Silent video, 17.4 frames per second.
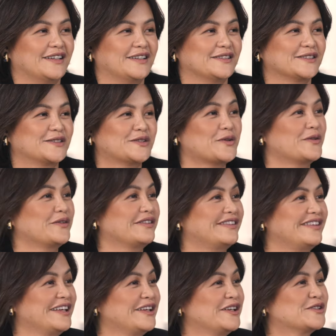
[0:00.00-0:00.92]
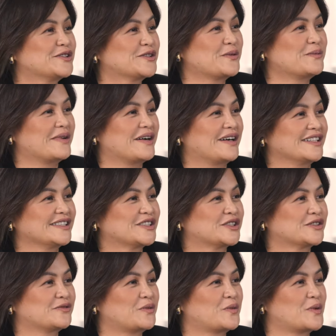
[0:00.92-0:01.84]
So thank you so much
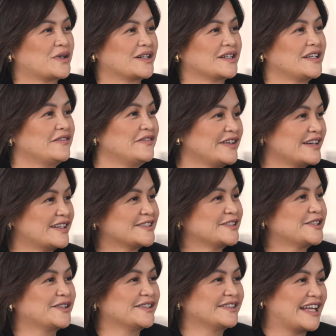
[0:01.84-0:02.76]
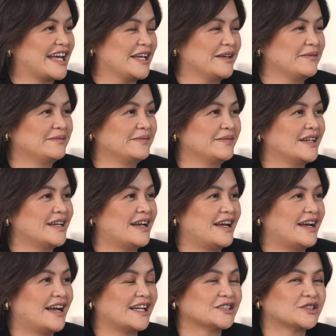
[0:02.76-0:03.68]
for giving us your time.
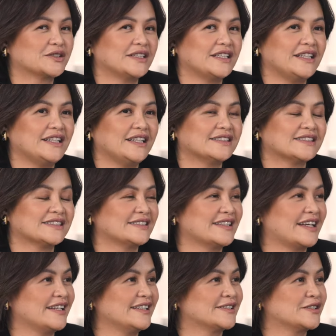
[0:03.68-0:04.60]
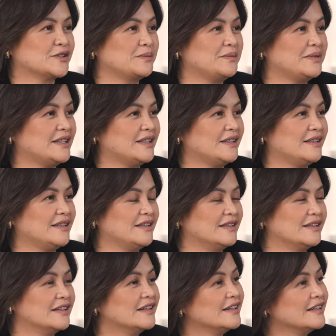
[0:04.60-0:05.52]
Actually, it's nice
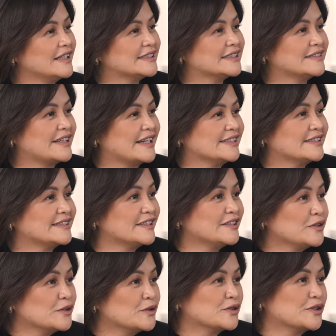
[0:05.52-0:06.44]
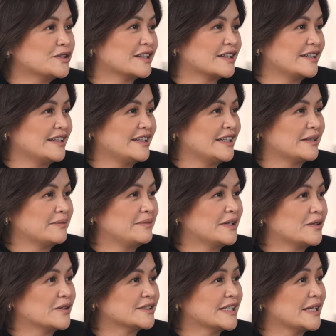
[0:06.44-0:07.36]
that you go to the clinic
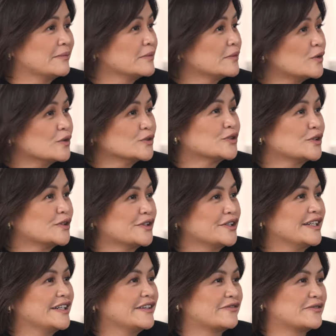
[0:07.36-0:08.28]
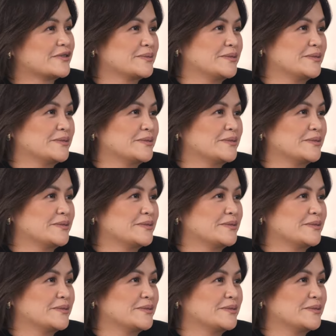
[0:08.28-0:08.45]
because I'm also learning from